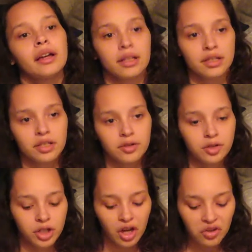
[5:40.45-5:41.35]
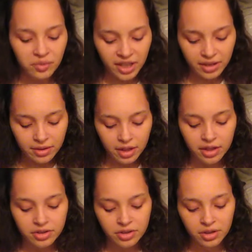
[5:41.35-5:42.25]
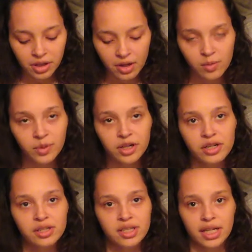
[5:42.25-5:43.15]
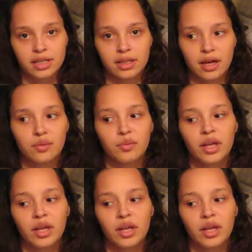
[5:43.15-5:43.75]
And so she called me in there to help her stand up,